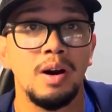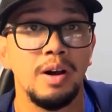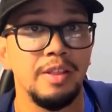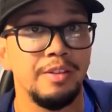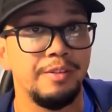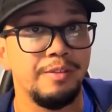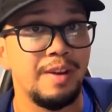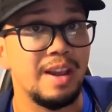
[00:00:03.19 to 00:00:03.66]

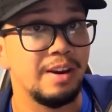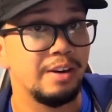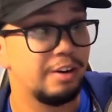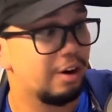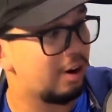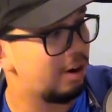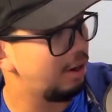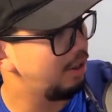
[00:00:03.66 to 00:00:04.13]
on the
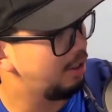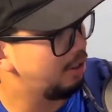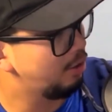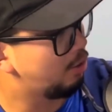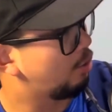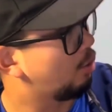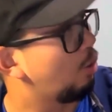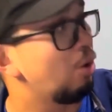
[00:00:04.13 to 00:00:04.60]
Vanguard
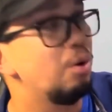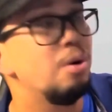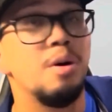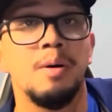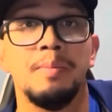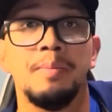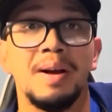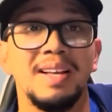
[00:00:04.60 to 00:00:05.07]
Control
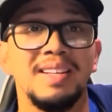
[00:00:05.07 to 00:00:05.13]
by